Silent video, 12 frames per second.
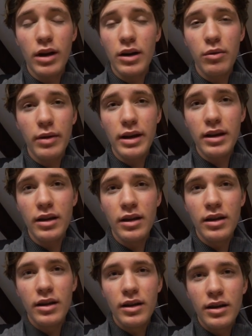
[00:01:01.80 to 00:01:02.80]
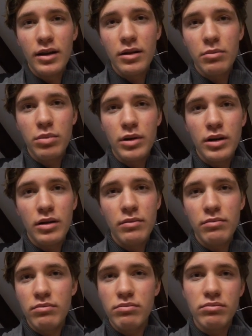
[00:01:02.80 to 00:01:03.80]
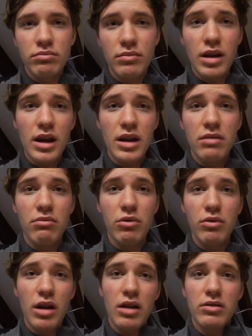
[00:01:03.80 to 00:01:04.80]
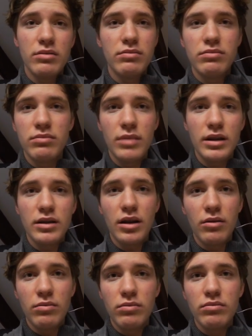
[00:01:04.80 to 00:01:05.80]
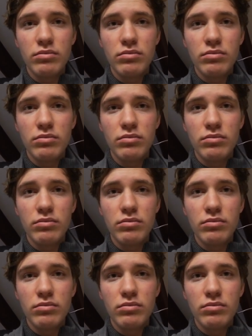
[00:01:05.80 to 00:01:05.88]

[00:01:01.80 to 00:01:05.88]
wide awake. But hey, who cares? Let's go.